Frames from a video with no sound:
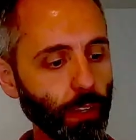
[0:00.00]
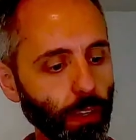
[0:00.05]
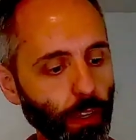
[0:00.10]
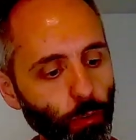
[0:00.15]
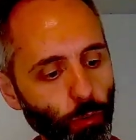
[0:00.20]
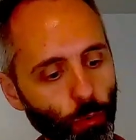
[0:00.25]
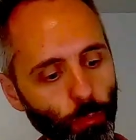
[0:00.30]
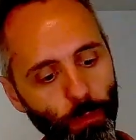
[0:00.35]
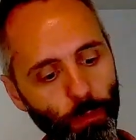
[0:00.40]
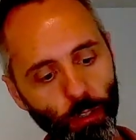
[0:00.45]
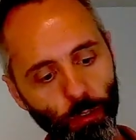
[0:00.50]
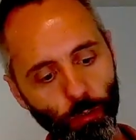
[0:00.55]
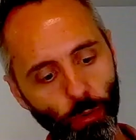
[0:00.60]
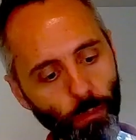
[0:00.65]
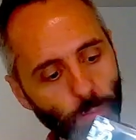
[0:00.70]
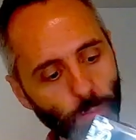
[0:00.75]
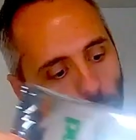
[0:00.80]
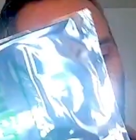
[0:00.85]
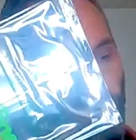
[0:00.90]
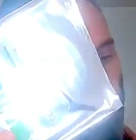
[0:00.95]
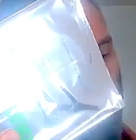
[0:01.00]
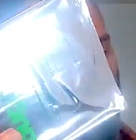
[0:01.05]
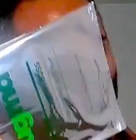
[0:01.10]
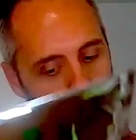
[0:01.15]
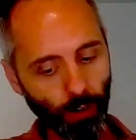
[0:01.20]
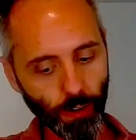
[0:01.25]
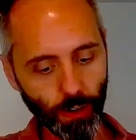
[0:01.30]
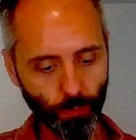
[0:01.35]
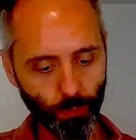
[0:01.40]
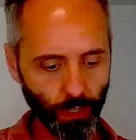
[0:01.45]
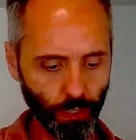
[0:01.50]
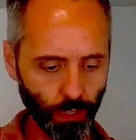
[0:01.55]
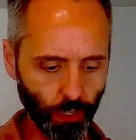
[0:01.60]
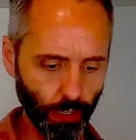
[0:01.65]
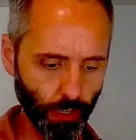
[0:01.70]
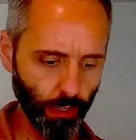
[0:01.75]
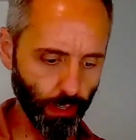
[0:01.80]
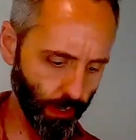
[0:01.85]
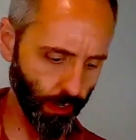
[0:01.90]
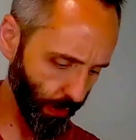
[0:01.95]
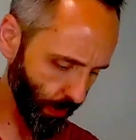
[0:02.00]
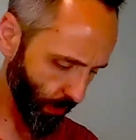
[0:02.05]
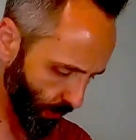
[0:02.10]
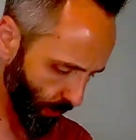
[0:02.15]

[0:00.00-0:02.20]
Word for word: Oop, there's one more in there. How many get in here?